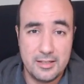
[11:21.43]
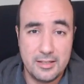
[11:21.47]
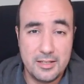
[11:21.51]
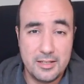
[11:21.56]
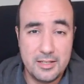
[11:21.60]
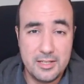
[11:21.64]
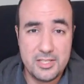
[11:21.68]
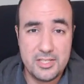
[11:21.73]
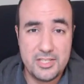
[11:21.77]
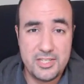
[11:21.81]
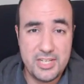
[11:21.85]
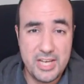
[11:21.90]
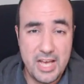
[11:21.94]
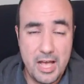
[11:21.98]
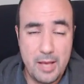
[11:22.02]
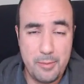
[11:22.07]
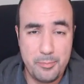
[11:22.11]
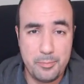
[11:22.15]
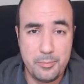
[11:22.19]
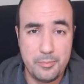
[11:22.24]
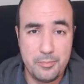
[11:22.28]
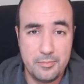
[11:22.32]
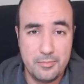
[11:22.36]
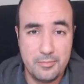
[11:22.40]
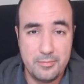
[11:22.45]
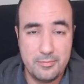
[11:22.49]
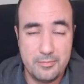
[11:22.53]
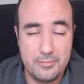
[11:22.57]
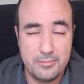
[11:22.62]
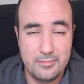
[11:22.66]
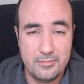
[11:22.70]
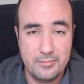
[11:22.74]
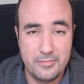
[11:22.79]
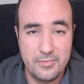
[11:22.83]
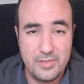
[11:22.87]
Good job!
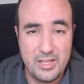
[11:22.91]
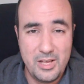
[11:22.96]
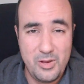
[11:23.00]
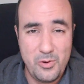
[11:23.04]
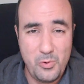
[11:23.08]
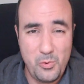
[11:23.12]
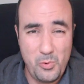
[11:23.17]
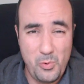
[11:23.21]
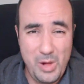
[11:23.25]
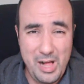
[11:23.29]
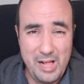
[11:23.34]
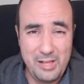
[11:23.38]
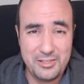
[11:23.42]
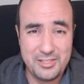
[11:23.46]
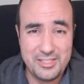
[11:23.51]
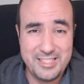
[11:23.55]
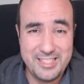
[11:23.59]
Well